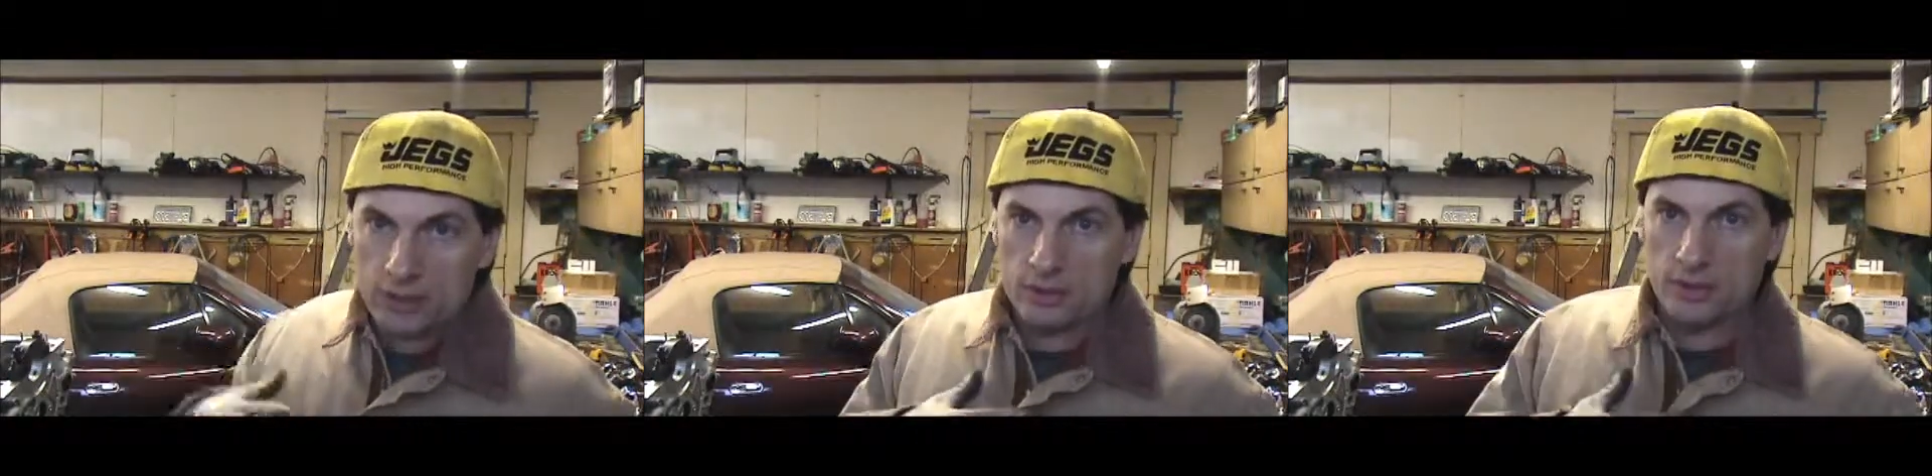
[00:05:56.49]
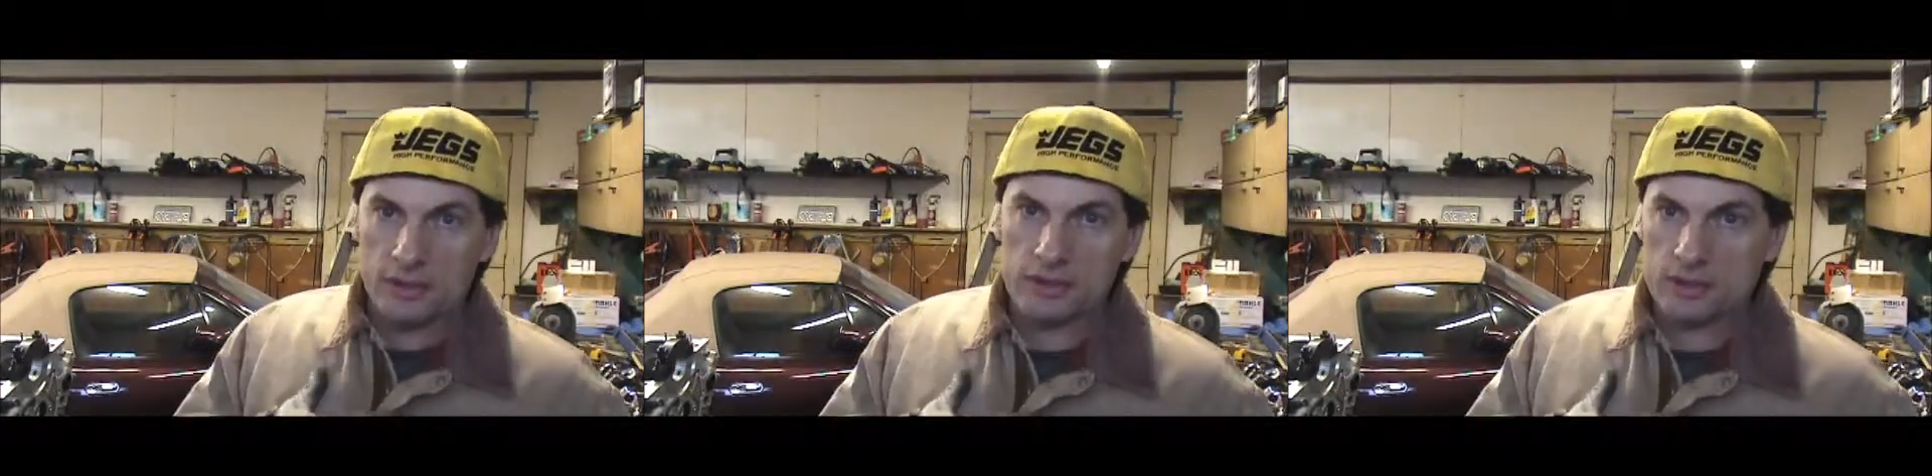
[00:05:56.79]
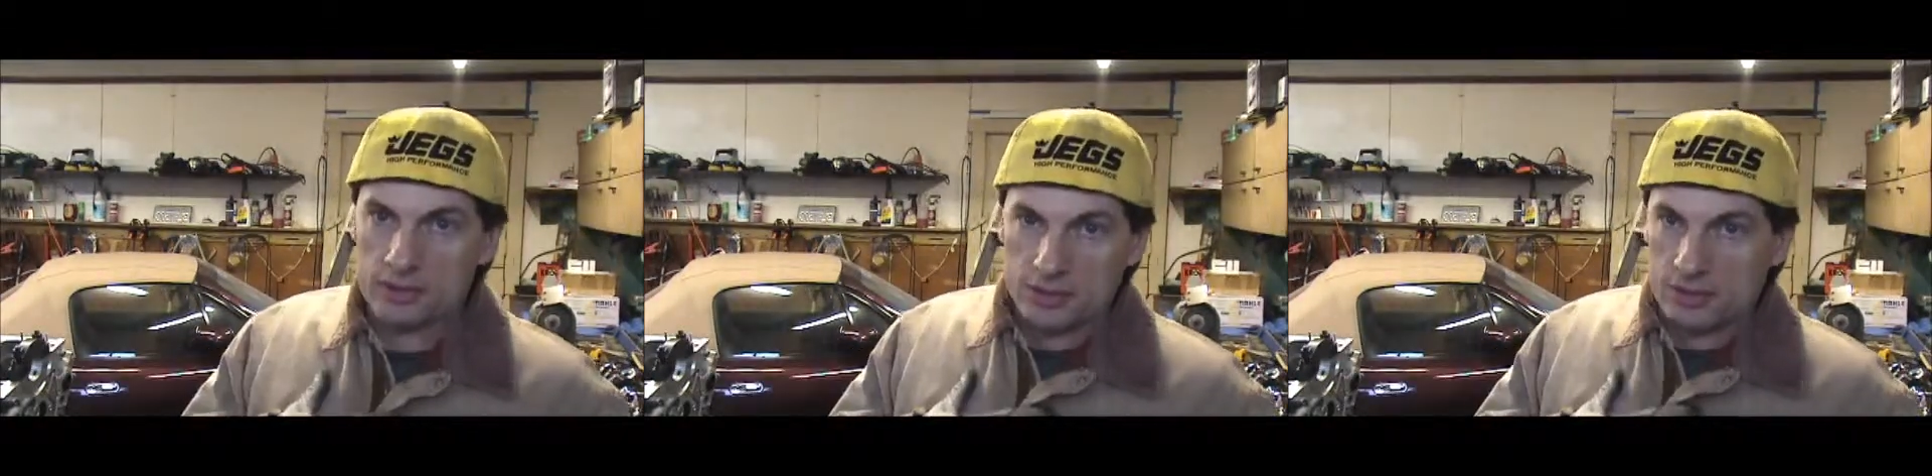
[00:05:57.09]

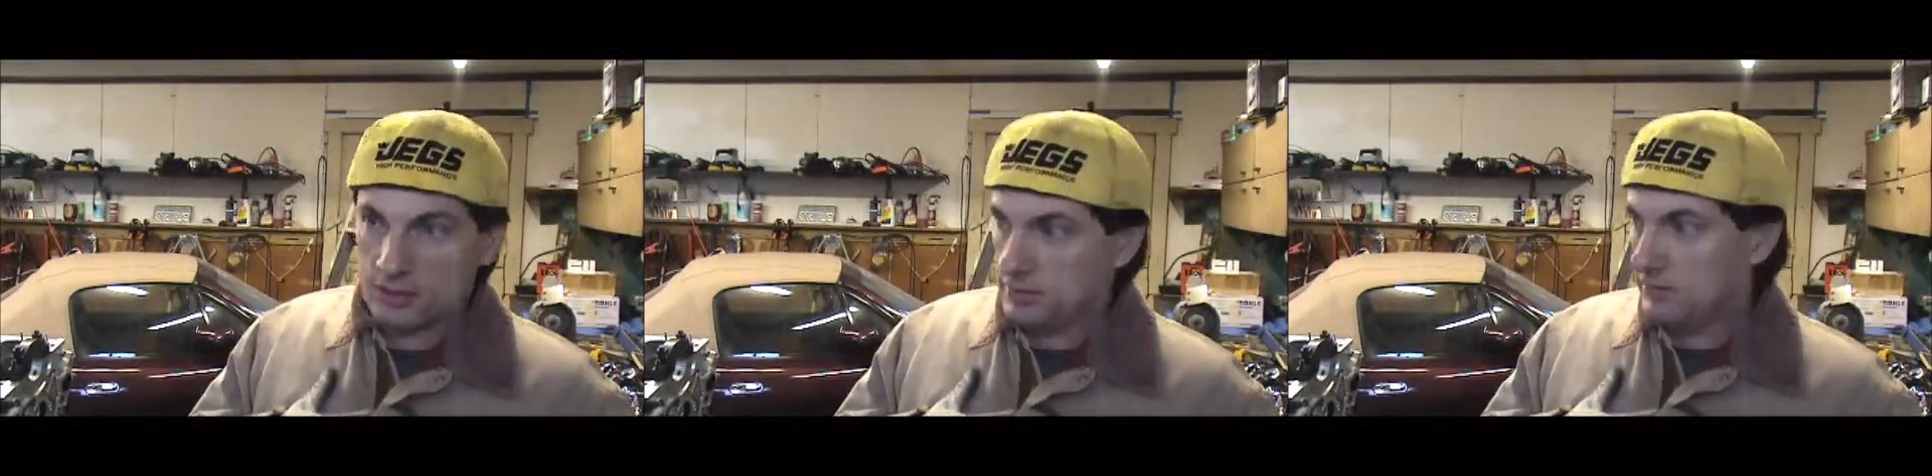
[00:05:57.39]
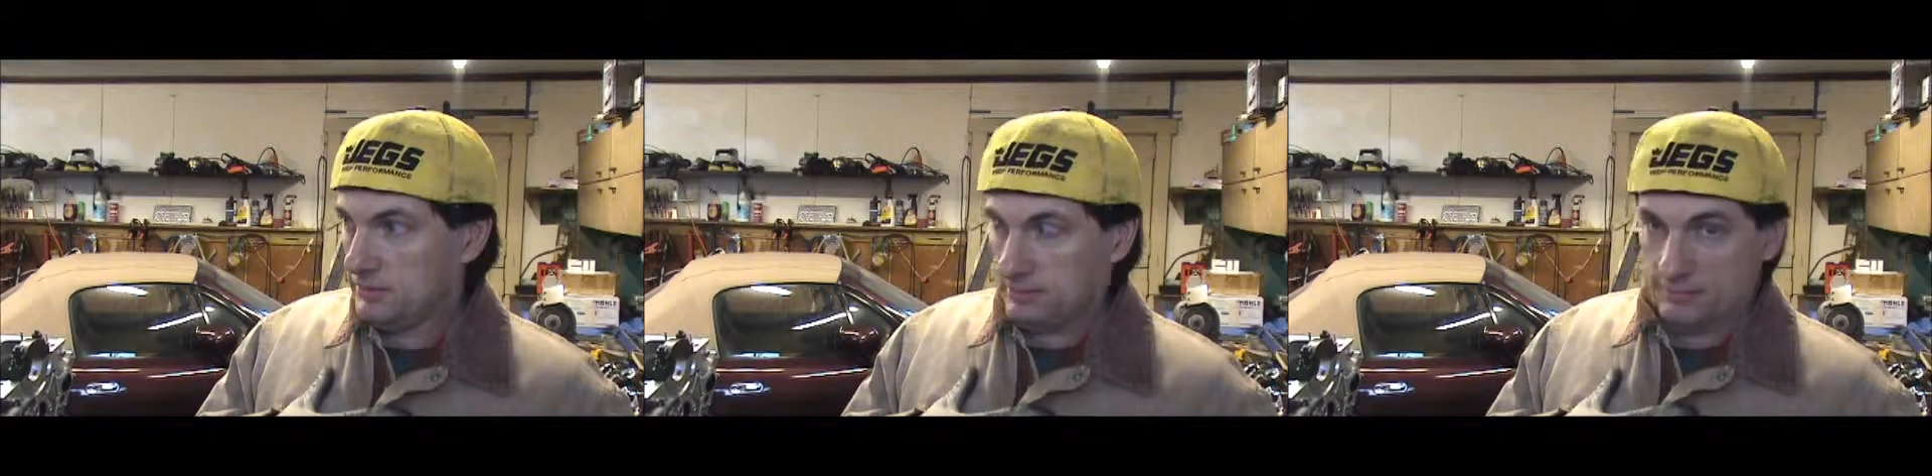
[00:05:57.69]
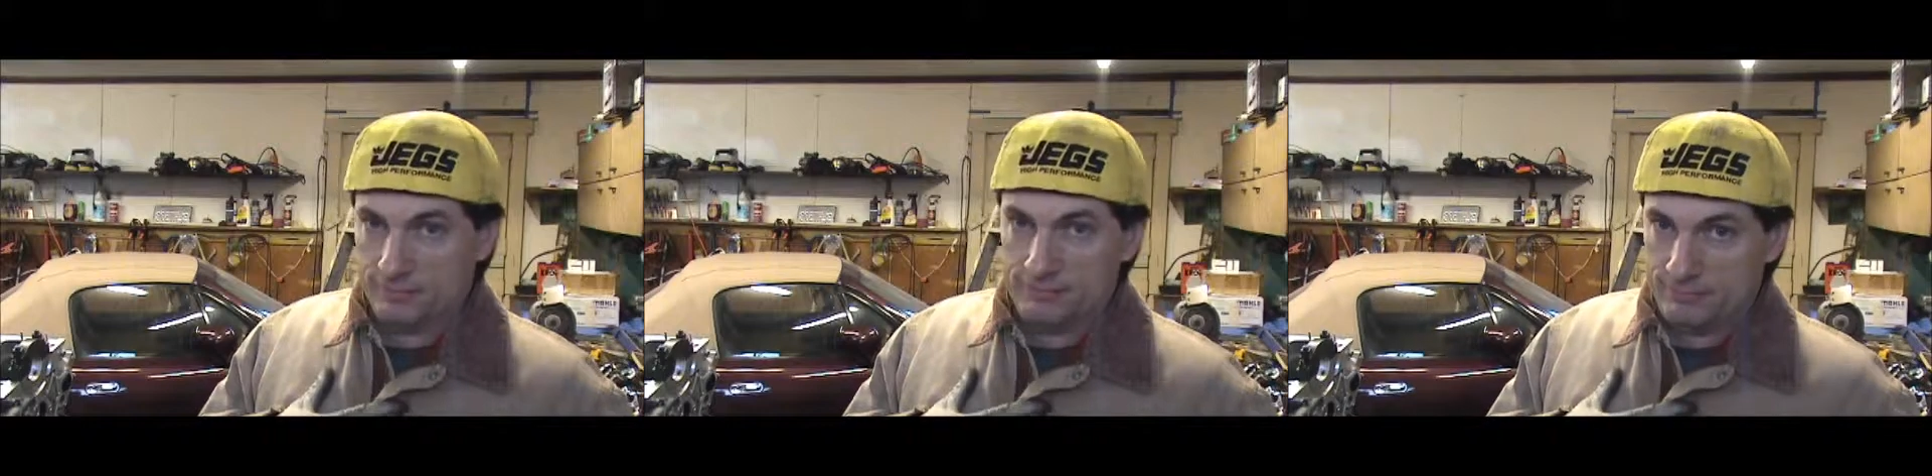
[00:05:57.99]
clearances, and this is
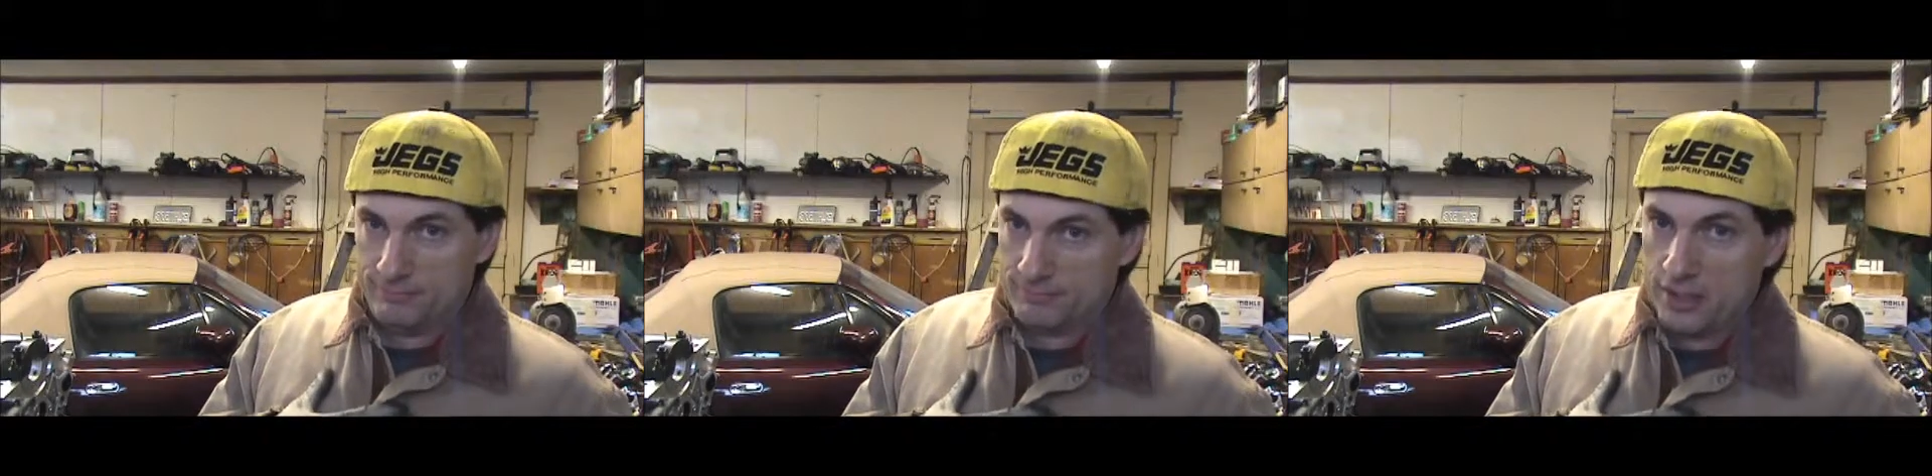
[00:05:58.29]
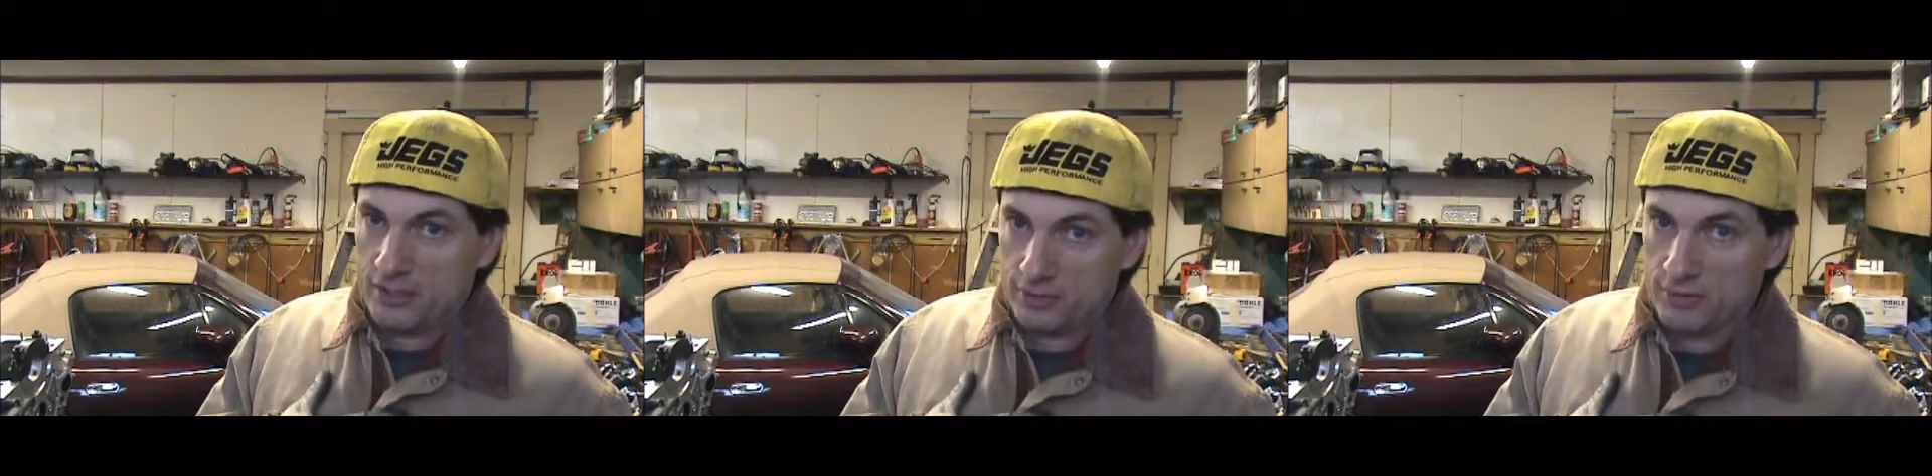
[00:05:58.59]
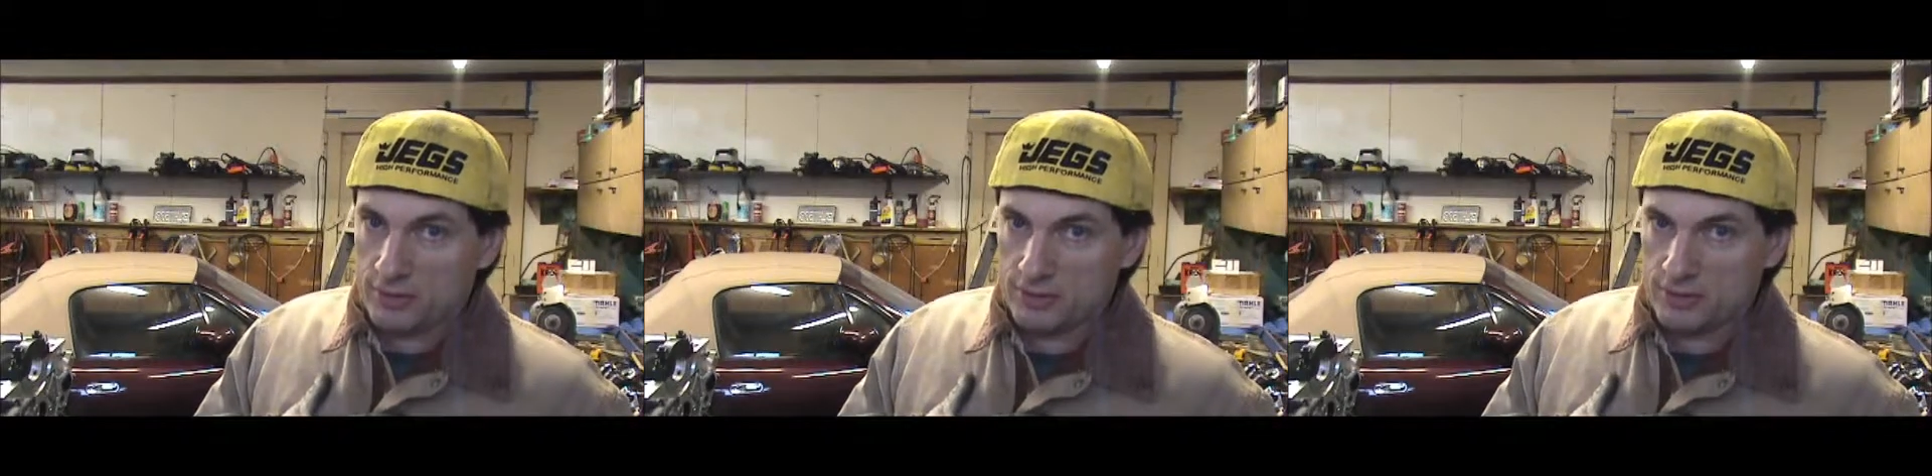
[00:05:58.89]
my
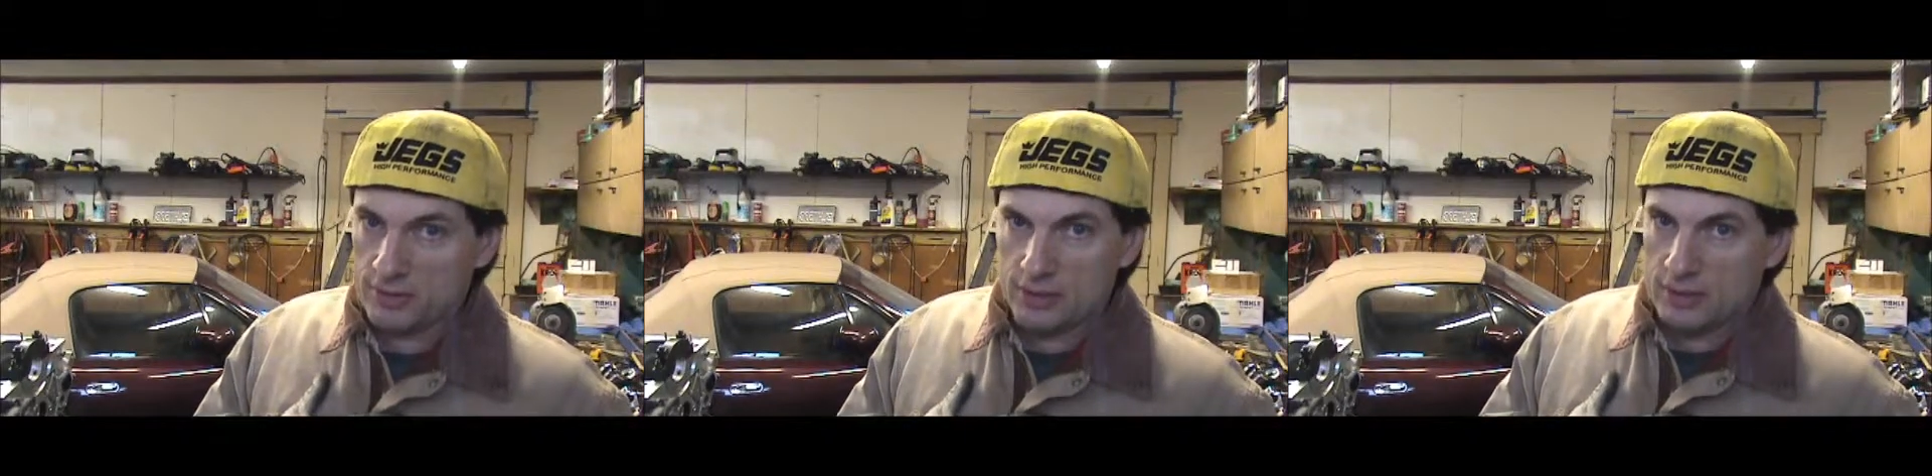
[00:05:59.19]
clearances,